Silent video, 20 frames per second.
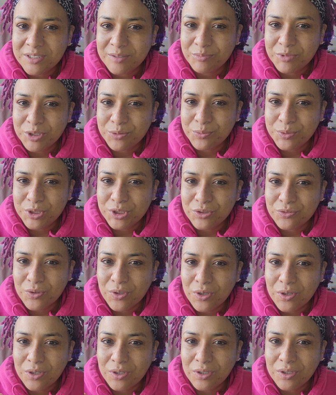something was
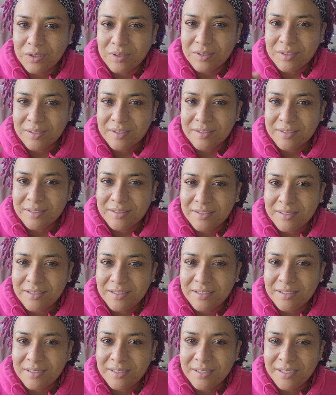wrong,
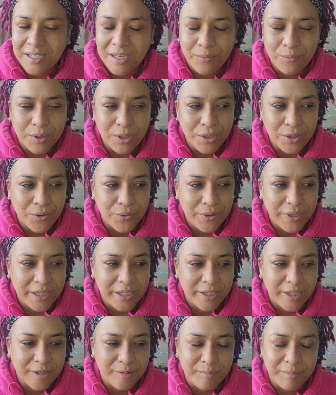and I would go to
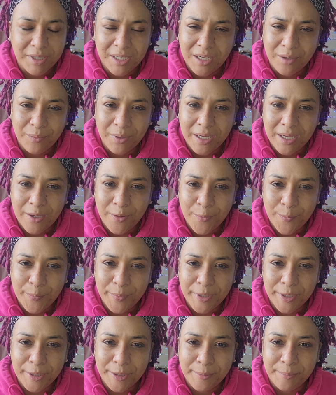him and I would
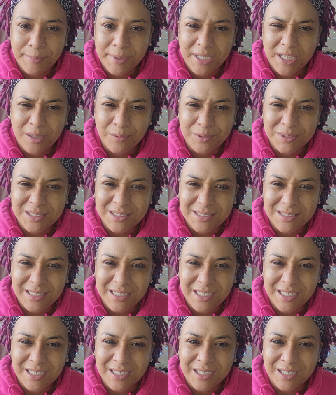help him, and I was
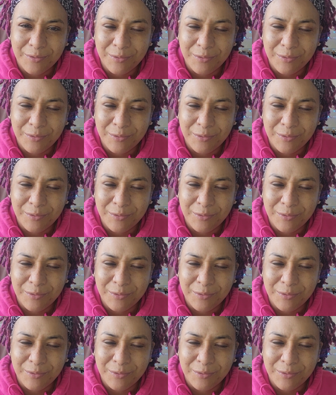there.